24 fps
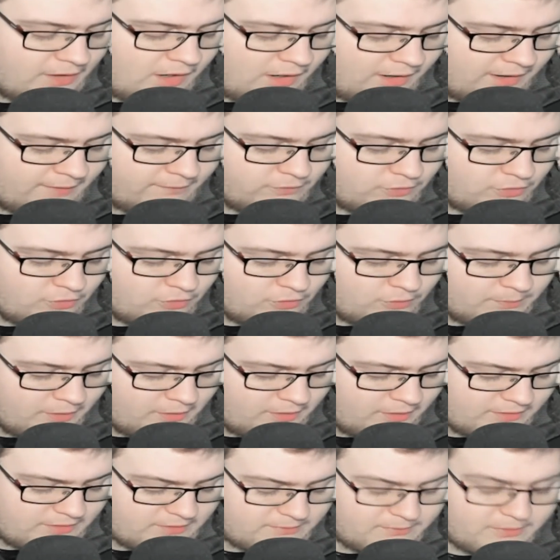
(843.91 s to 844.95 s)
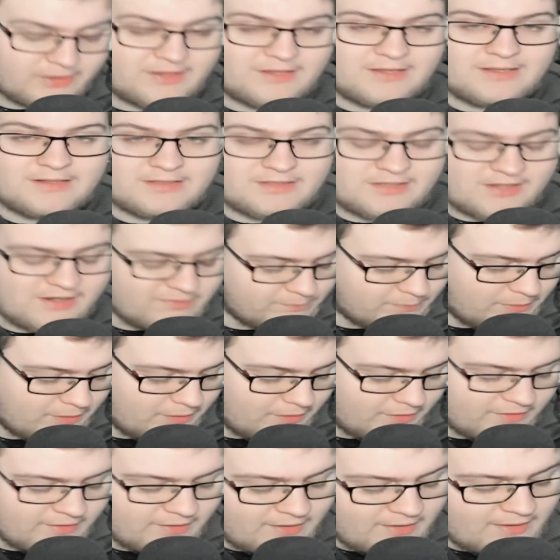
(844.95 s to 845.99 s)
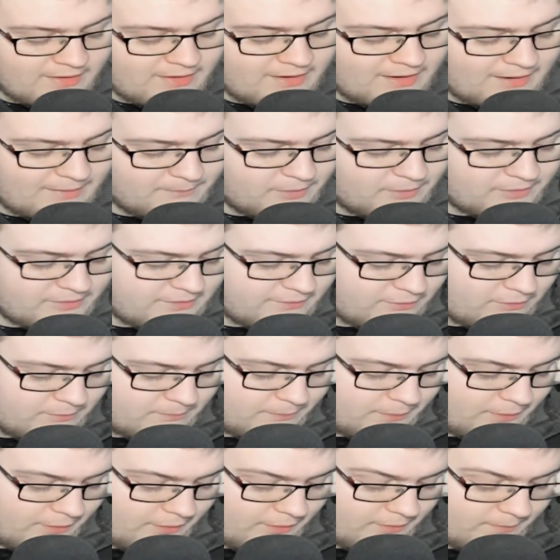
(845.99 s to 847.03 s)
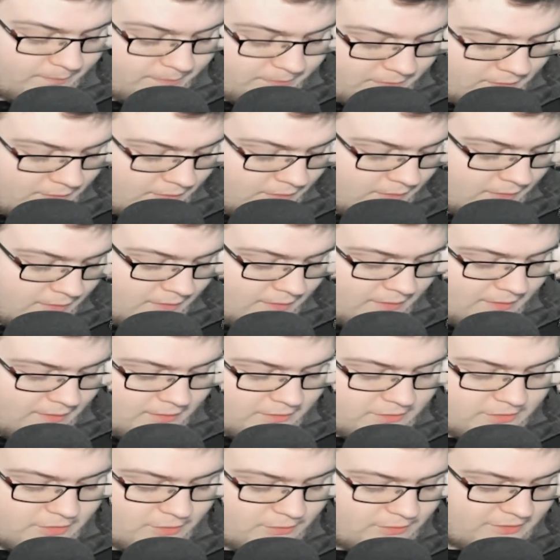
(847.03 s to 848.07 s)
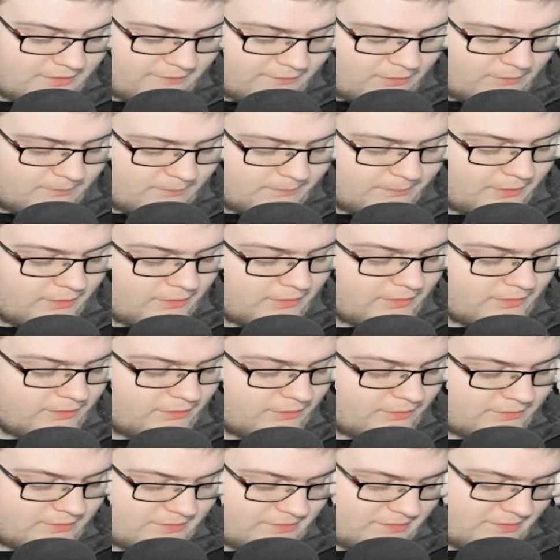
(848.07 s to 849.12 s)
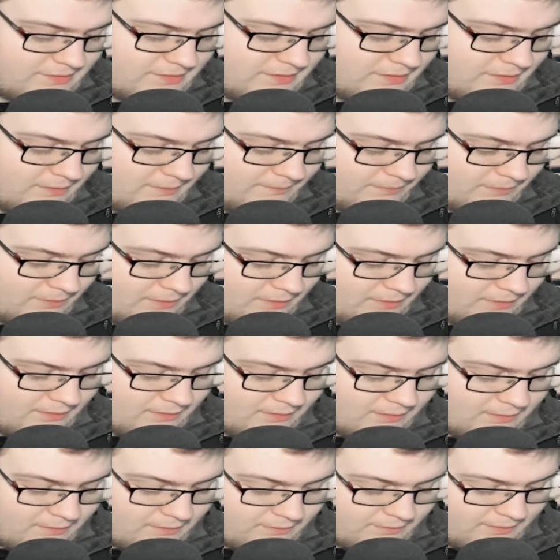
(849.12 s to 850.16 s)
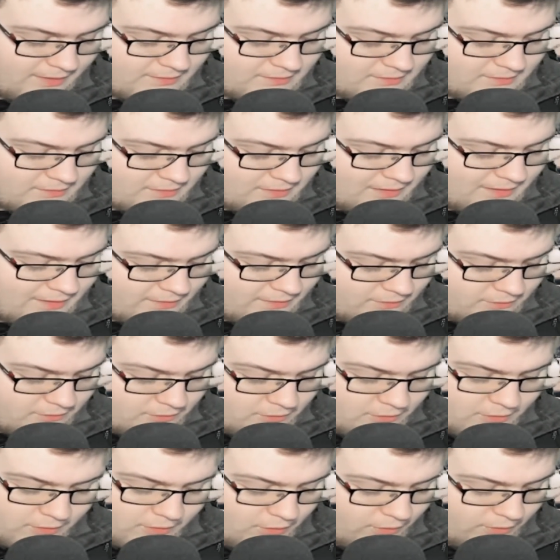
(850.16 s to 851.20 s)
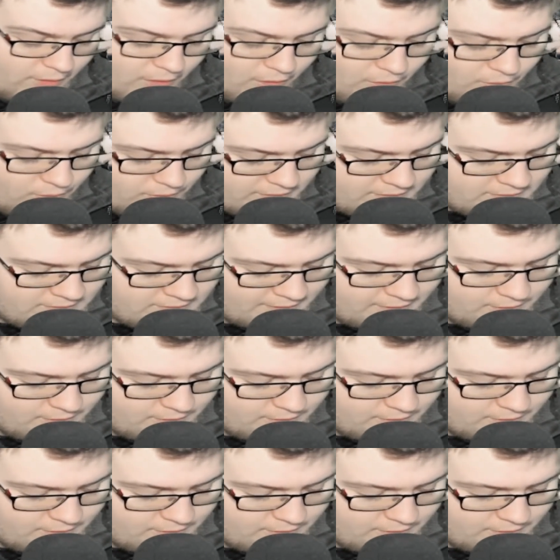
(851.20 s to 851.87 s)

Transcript: I have two pies, my ETF pie and my dividend pie. So the dividend pie, you can see that is a collect. You can go to holdings, and it